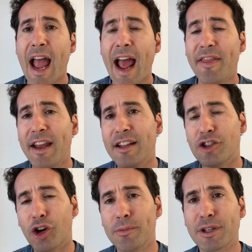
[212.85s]
And then in
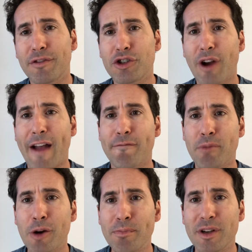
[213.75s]
terms of a draft
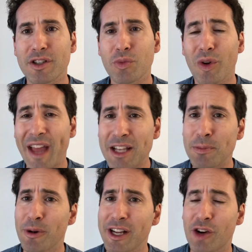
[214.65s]
purpose, well, that's
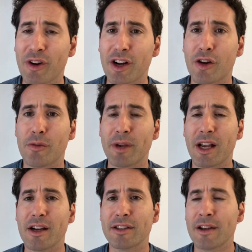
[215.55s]
pretty critical
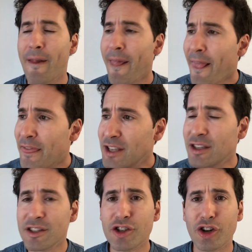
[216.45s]
because this
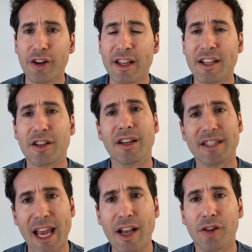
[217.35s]
is a journey that's going to
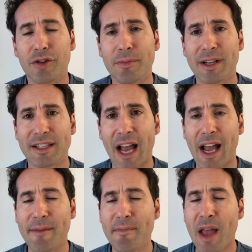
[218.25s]
take a little bit of time.